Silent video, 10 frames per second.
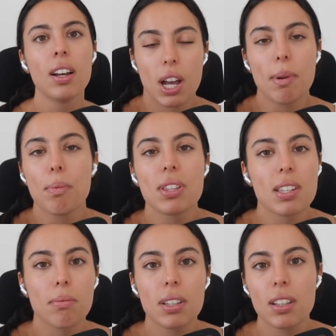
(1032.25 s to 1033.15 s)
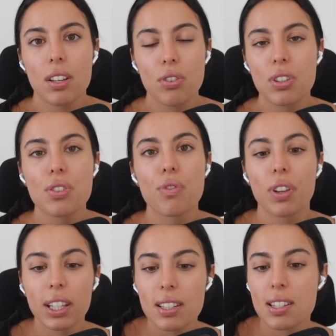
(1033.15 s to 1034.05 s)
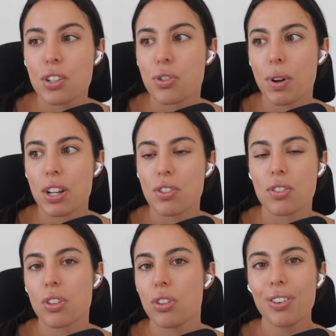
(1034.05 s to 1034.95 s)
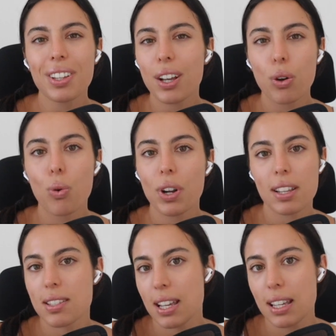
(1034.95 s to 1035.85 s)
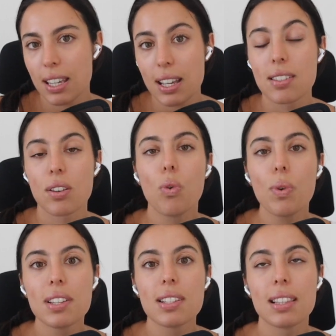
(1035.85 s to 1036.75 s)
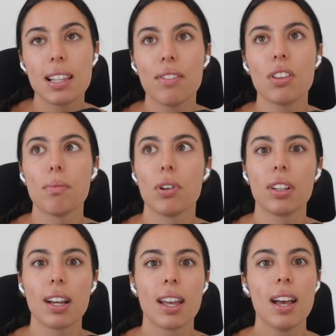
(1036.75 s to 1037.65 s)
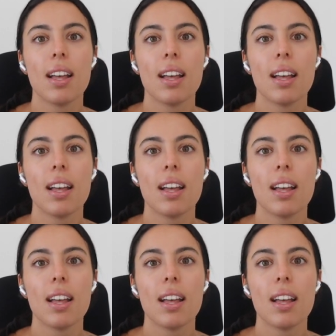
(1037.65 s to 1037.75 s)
Come up with something that you can deflect the situation so you don't get caught out saying yes. Always leave them on like,